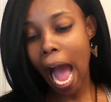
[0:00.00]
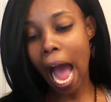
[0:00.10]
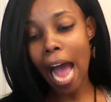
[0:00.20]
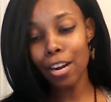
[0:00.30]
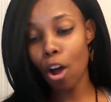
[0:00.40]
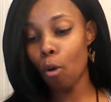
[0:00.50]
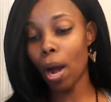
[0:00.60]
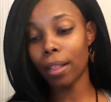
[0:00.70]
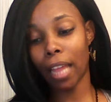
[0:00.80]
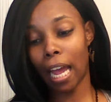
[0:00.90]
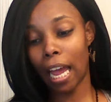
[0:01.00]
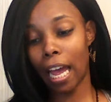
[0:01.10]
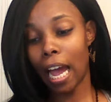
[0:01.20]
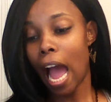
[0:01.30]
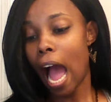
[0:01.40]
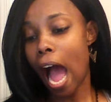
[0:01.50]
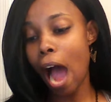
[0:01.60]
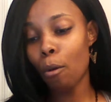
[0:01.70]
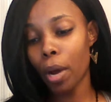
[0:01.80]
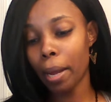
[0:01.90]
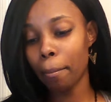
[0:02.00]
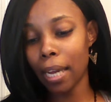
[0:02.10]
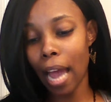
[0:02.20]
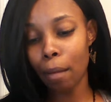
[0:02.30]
I know one thing. I wouldn't be